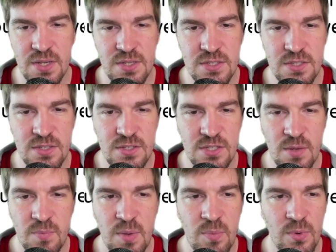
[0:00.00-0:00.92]
Because
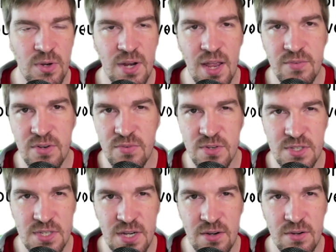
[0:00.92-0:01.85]
some people are going to have
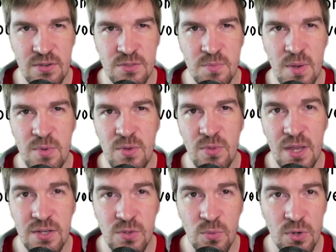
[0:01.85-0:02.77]
different scenarios. Maybe
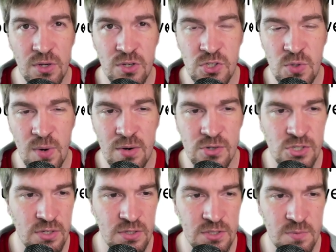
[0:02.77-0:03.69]
you like to work in
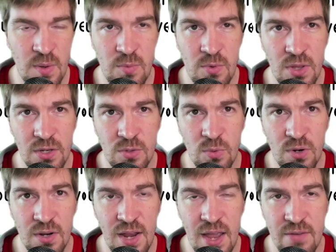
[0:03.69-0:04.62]
2-hour chunks. Maybe you like to
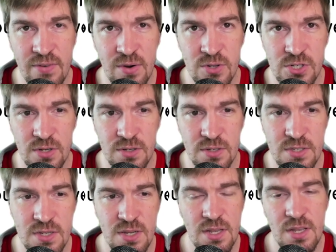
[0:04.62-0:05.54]
work in half-hour
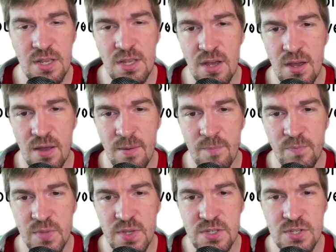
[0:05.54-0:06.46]
chunks.
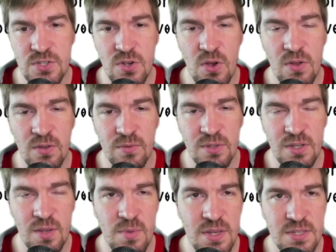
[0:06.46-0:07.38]
This is
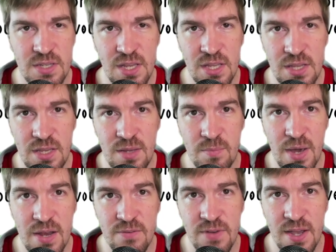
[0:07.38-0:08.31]
all can be slightly
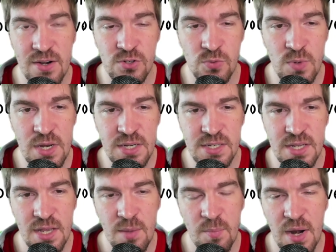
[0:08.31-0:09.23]
modified or
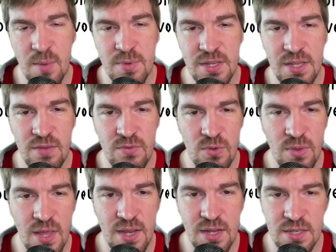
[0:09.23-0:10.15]
tweaked, but I'm going to give
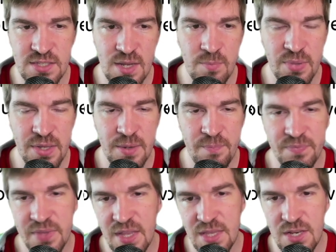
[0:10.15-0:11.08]
you like a template,
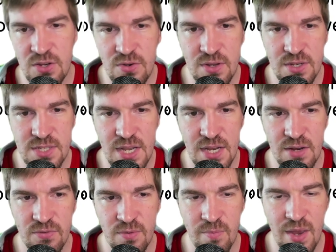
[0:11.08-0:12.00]
and then you can
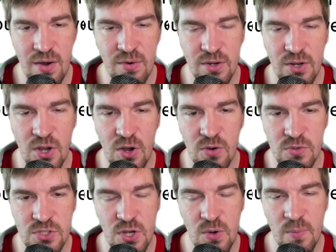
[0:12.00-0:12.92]
take it from there and
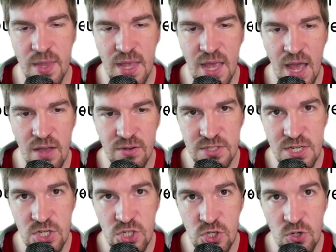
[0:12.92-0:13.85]
go. So I'll
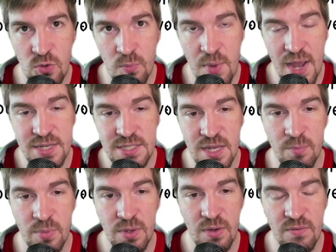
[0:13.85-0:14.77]
teach you my
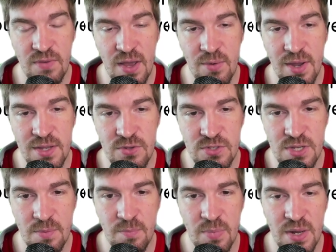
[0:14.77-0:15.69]
template of how I
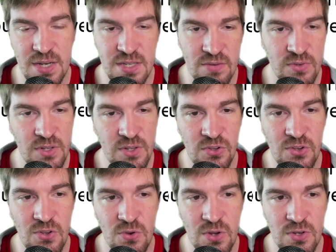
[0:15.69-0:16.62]
use it, but I definitely
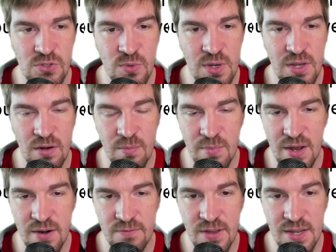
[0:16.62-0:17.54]
think you can tweak it or
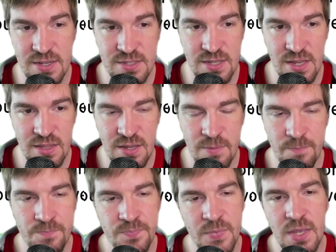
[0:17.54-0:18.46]
modify it
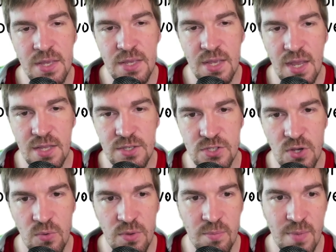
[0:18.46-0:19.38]
slightly. And
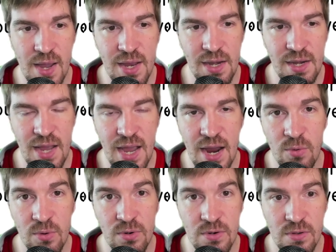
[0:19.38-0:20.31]
so with mine,
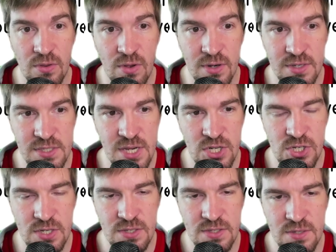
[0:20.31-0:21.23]
hour-long
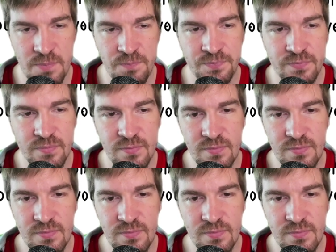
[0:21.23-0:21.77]
sessions,